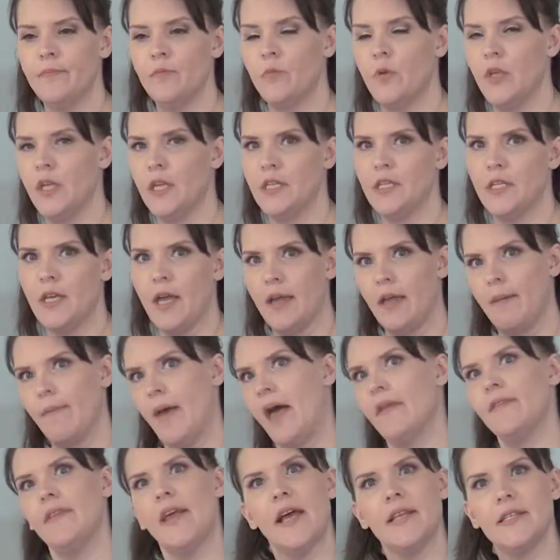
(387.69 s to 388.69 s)
We can talk
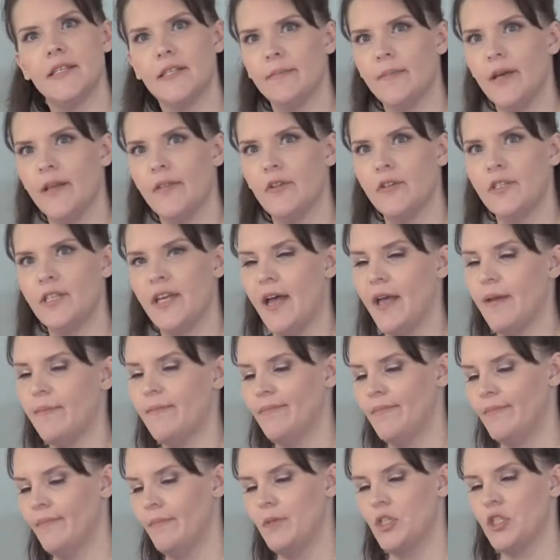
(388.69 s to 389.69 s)
about that some other
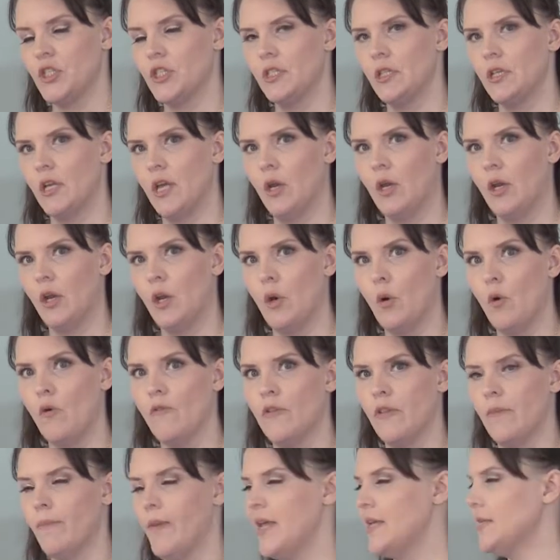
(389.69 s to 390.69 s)
time. I'm just going to kind of go
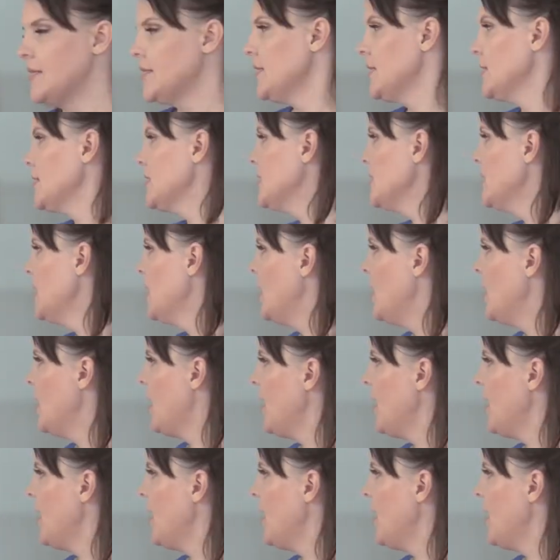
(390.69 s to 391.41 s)
over the basics.